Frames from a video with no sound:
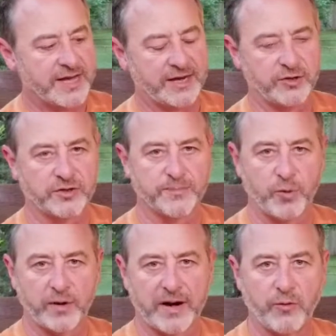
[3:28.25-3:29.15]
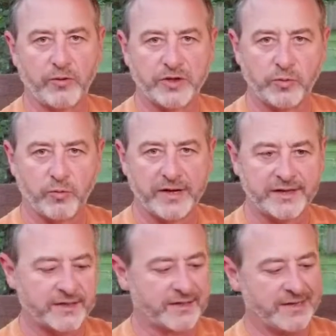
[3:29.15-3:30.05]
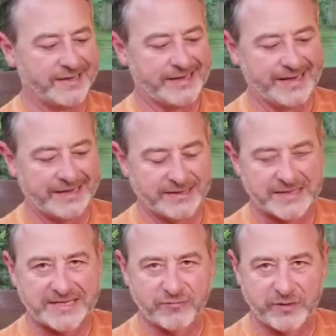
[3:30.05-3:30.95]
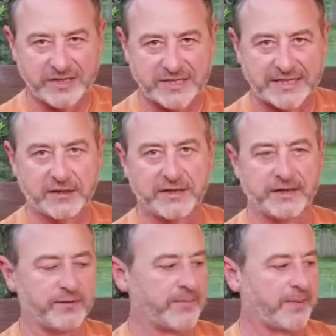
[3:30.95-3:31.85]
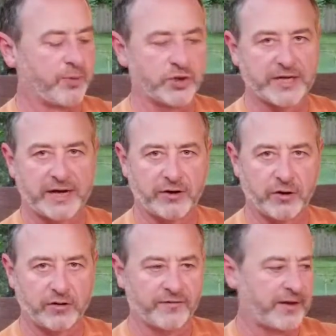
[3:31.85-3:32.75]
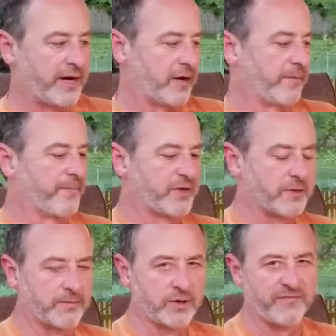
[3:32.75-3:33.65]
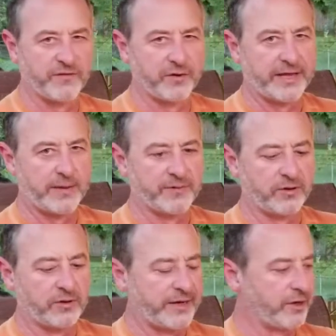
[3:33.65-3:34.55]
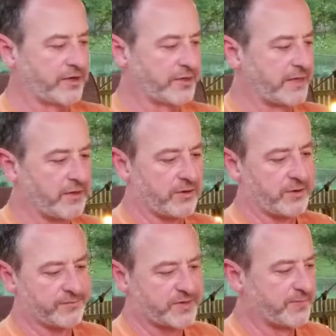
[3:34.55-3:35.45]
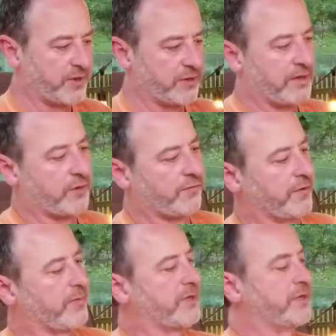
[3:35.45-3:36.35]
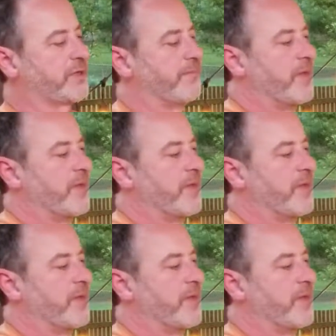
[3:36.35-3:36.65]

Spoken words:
You just pour out what you want and then reseal it by pushing out all of the air. So I'm going to fill that up a little later, because I know I'll spill it all over the place.